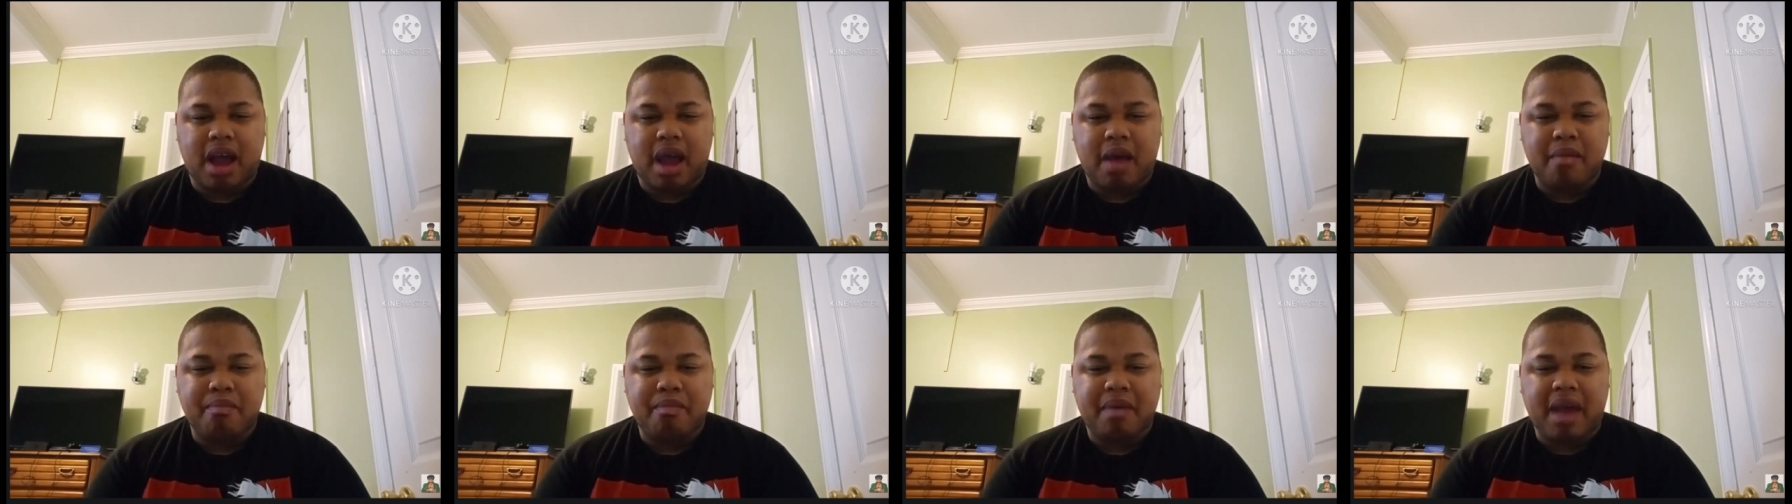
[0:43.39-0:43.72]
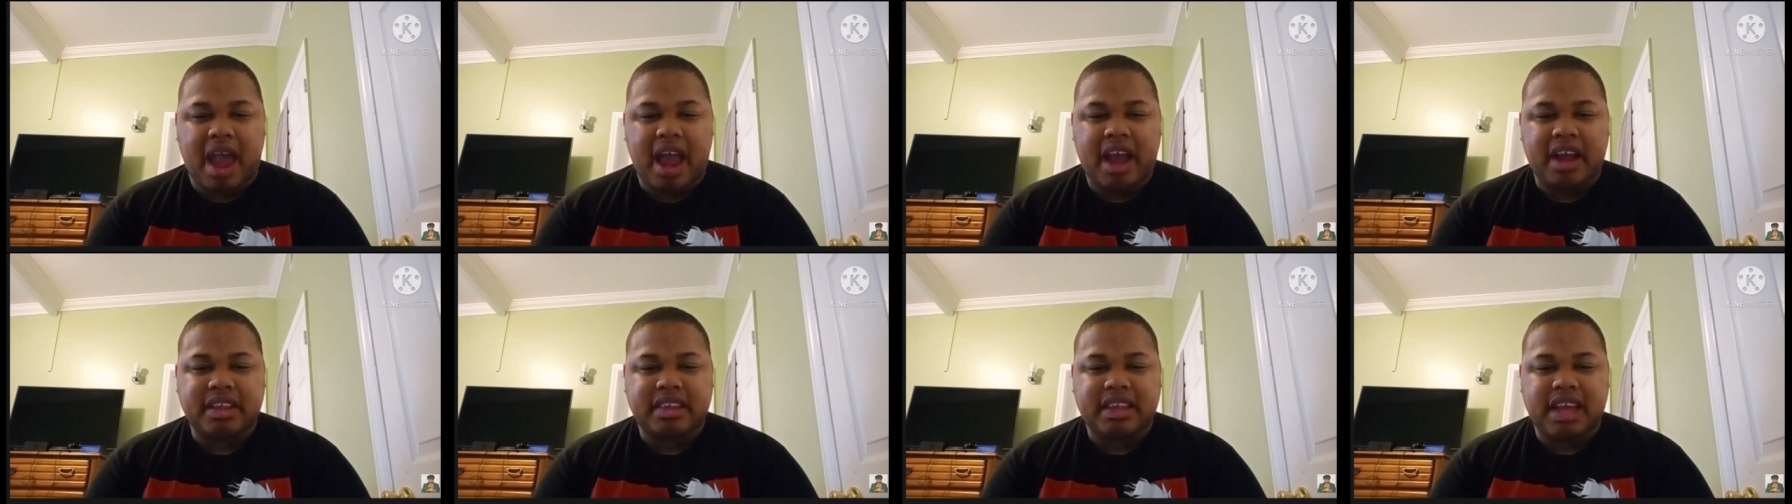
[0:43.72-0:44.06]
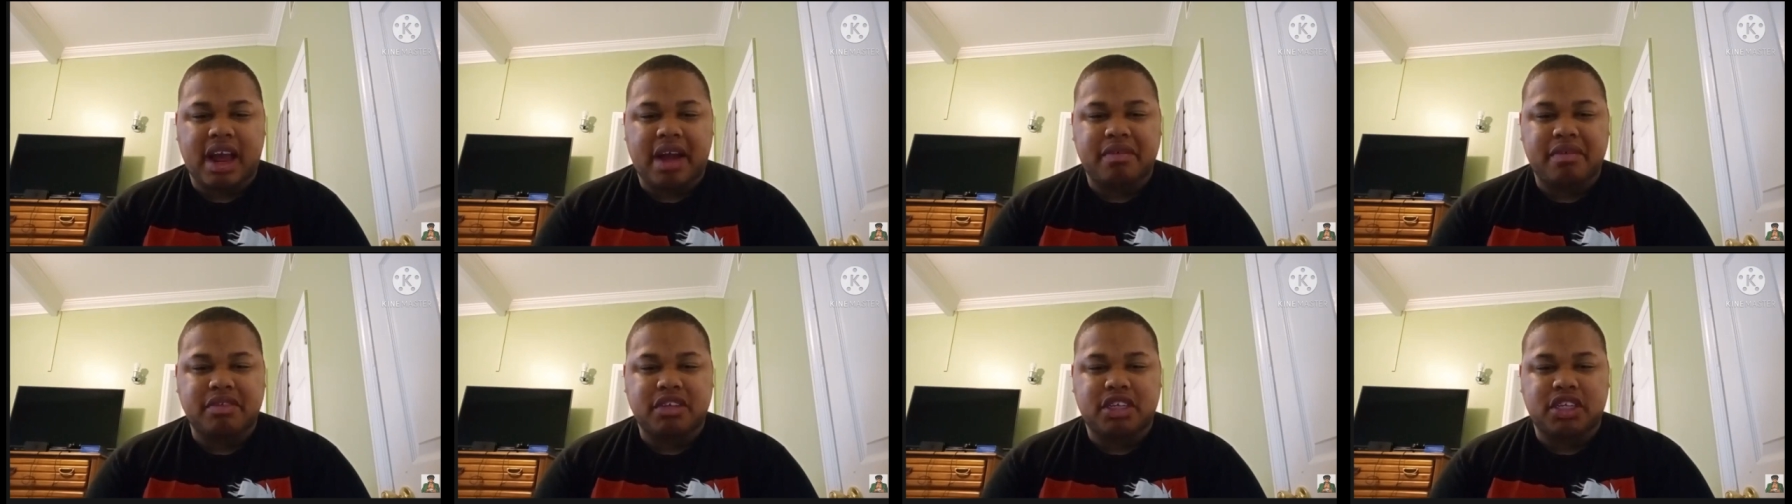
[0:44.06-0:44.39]
I'm back
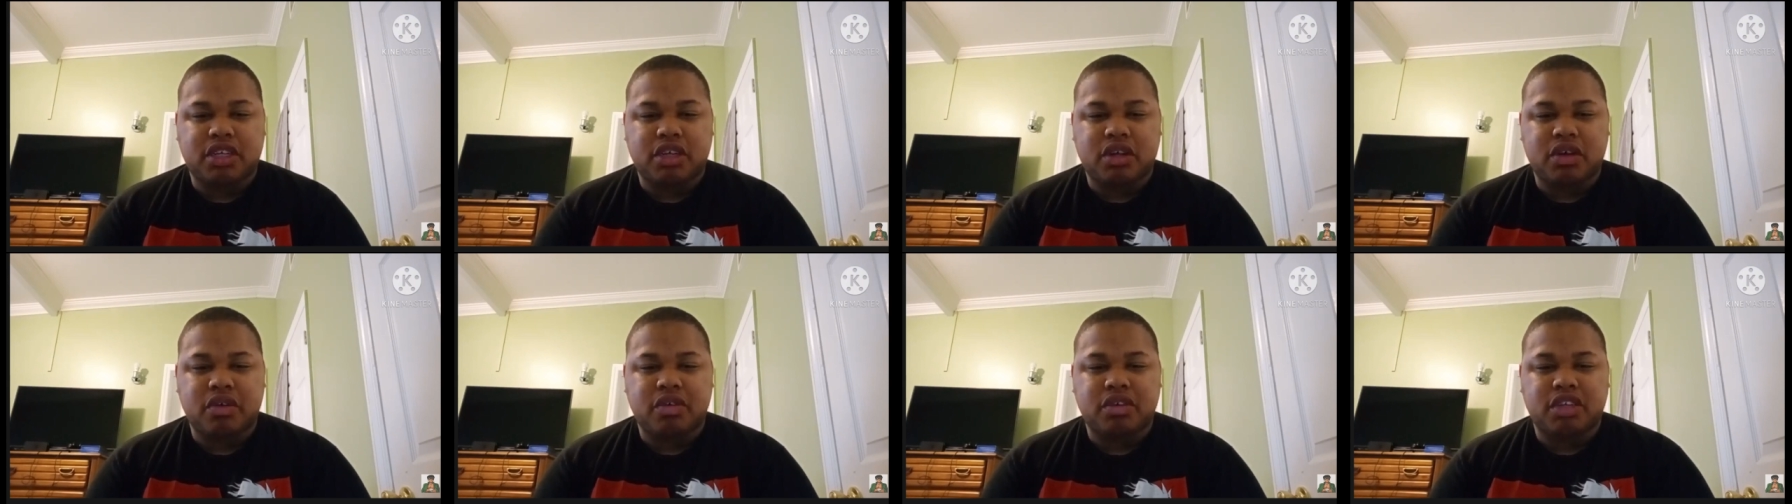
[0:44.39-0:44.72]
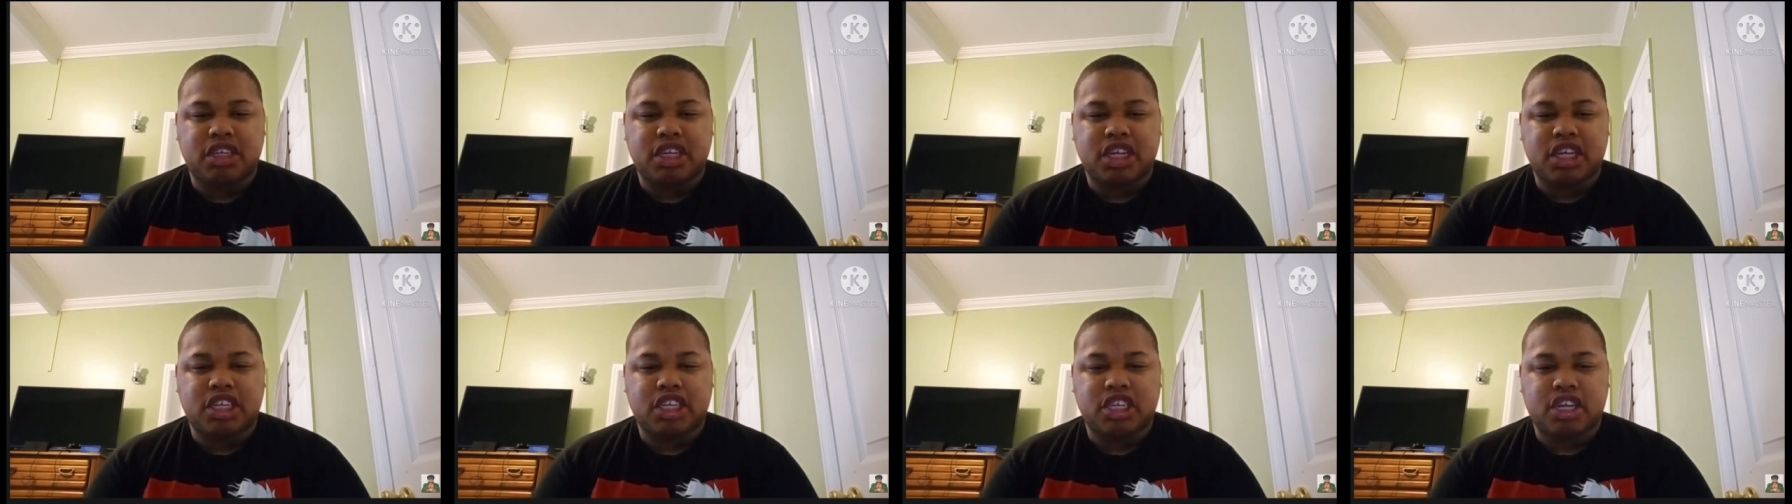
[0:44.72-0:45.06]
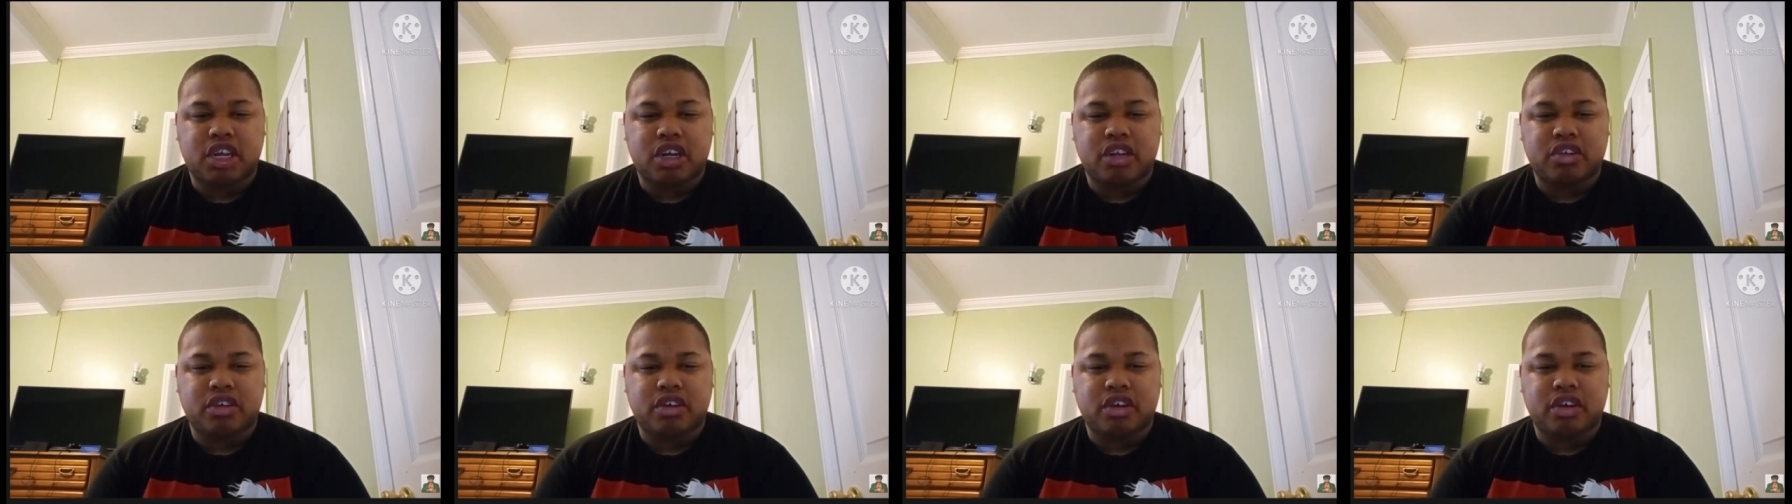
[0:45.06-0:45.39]
down to
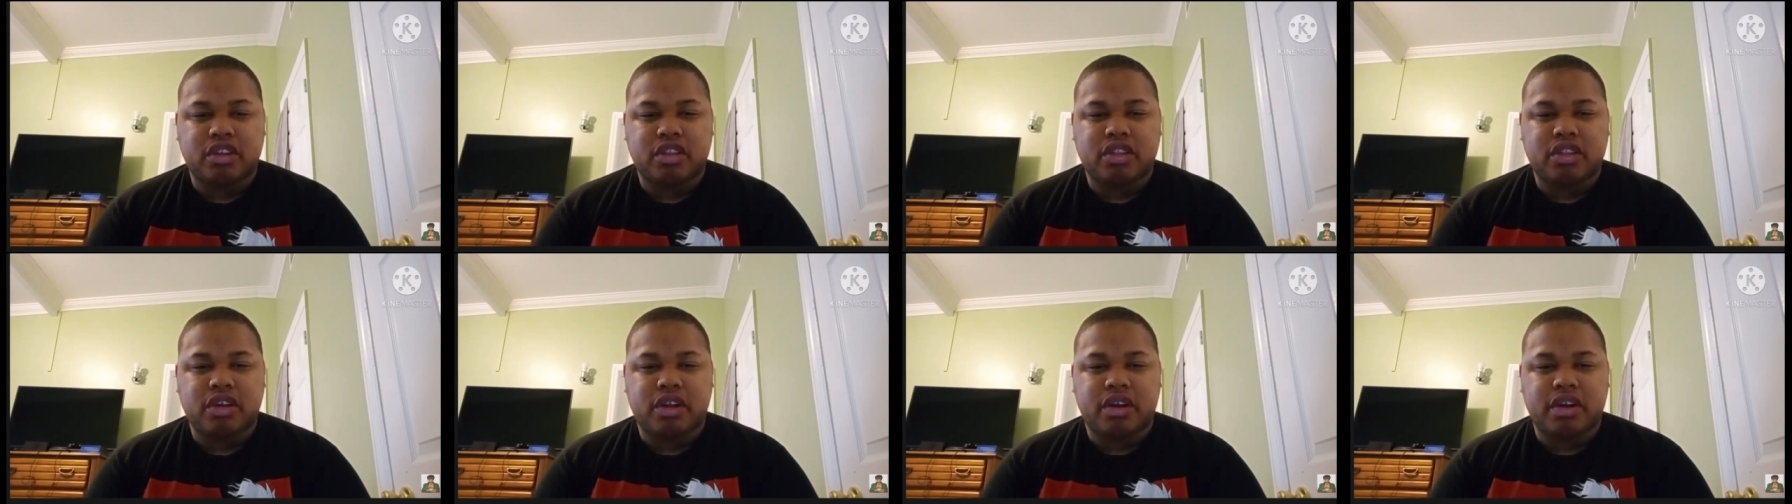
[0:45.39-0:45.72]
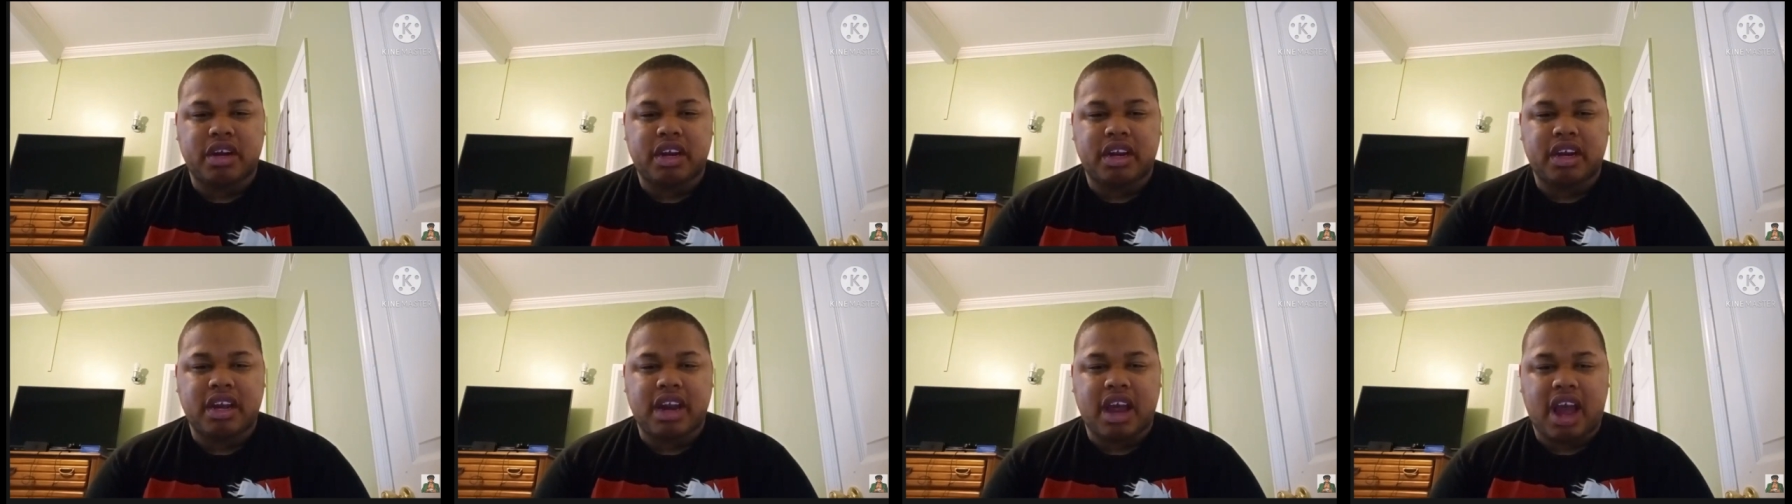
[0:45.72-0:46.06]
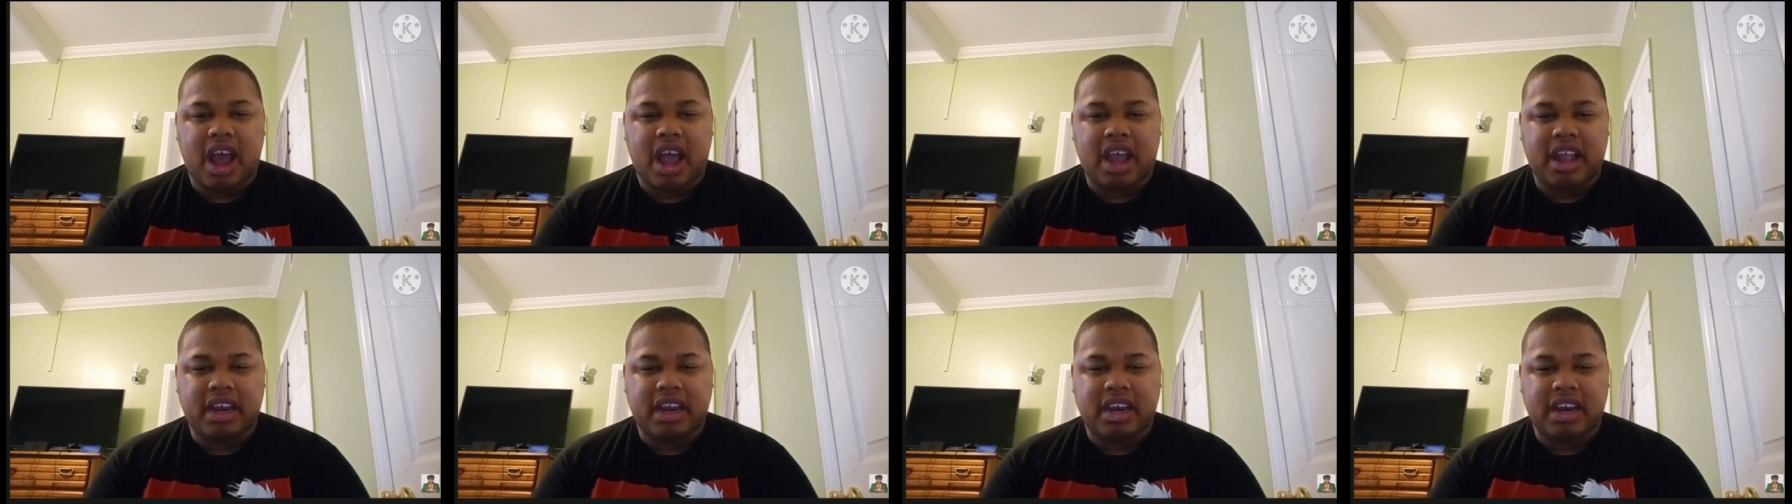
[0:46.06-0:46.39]

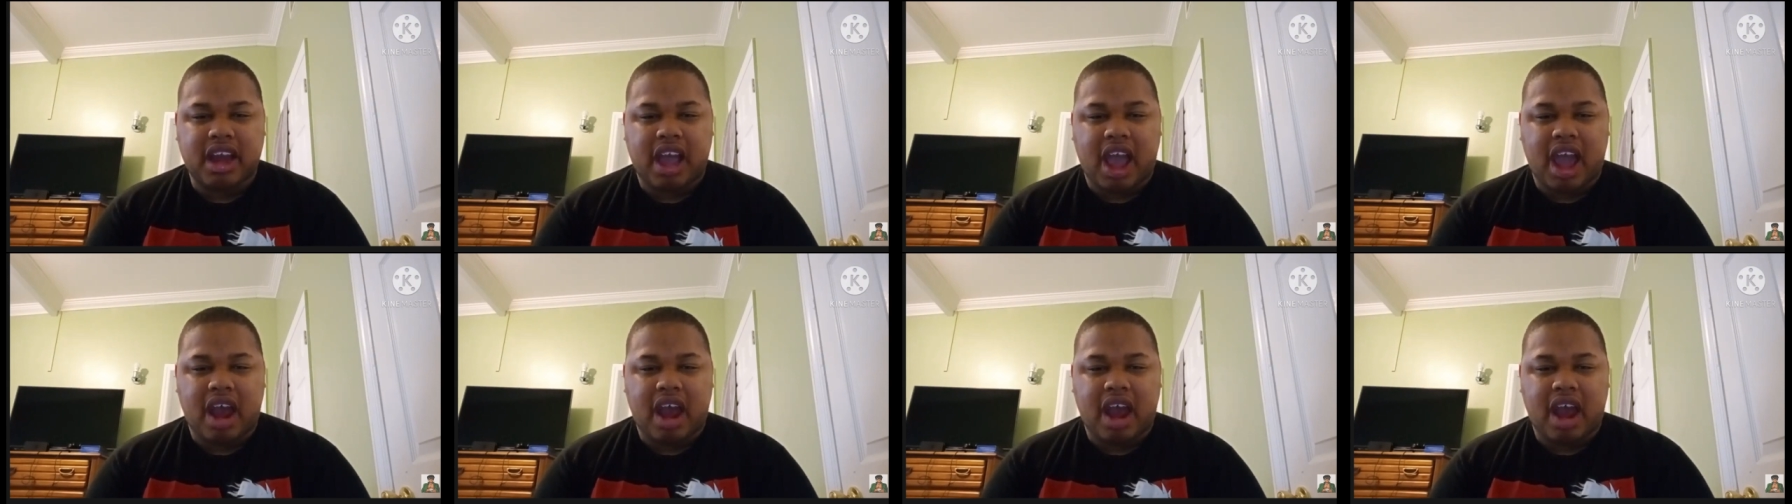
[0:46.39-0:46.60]
639.